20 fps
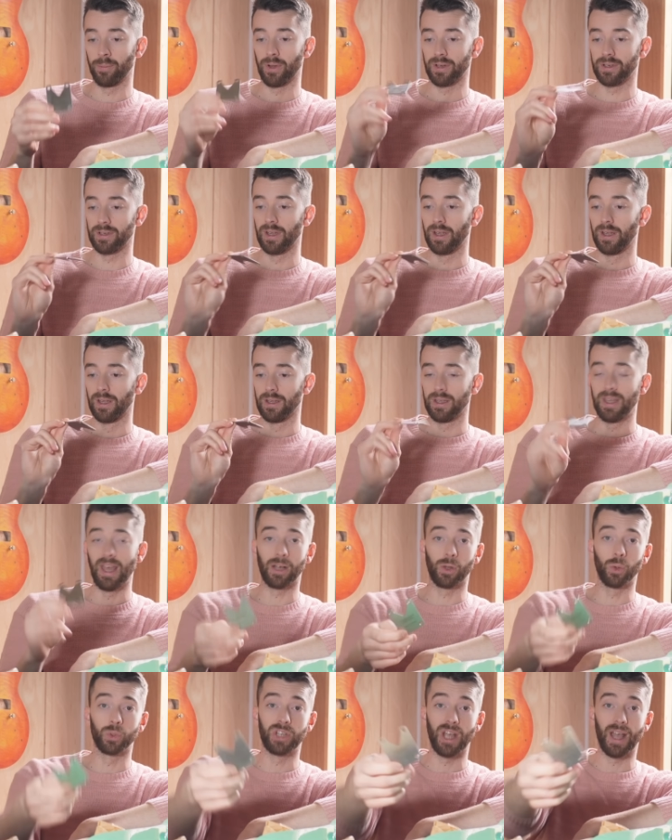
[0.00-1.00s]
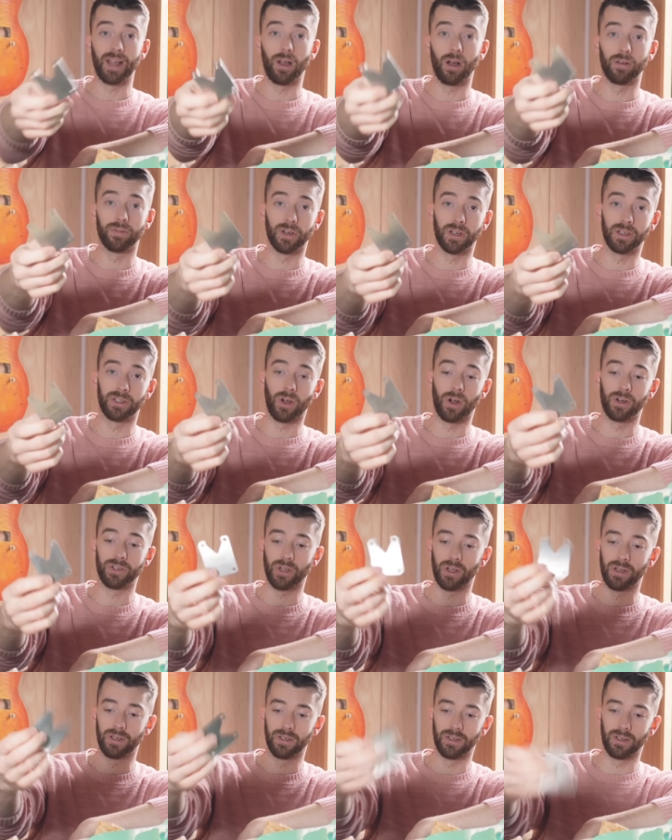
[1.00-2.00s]
But yeah, go check Hover Guitars
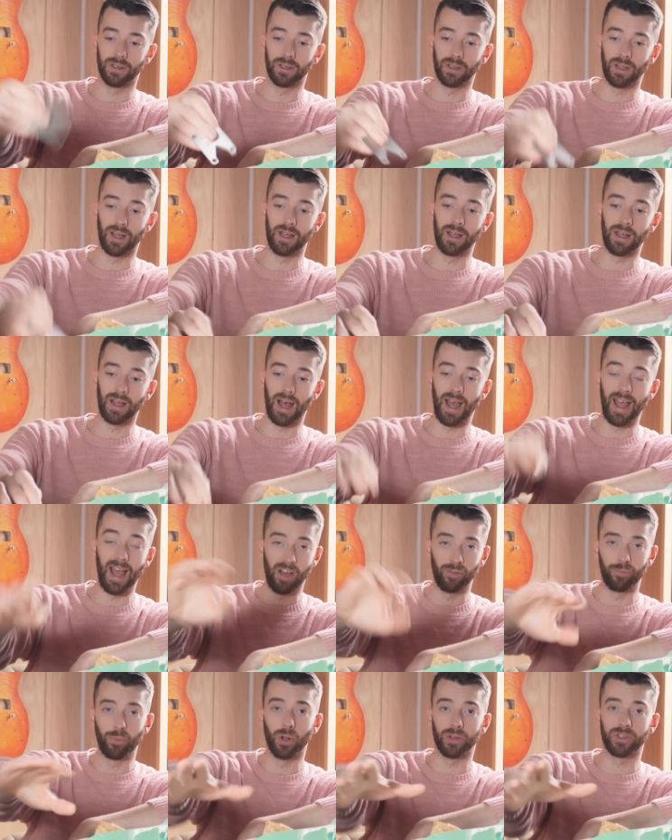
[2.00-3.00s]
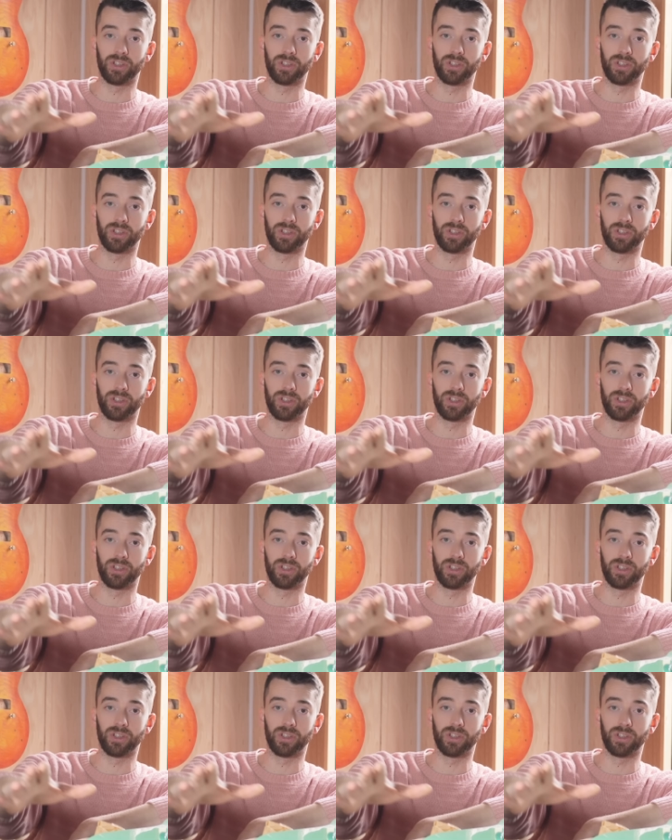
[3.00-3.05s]
out. I have bought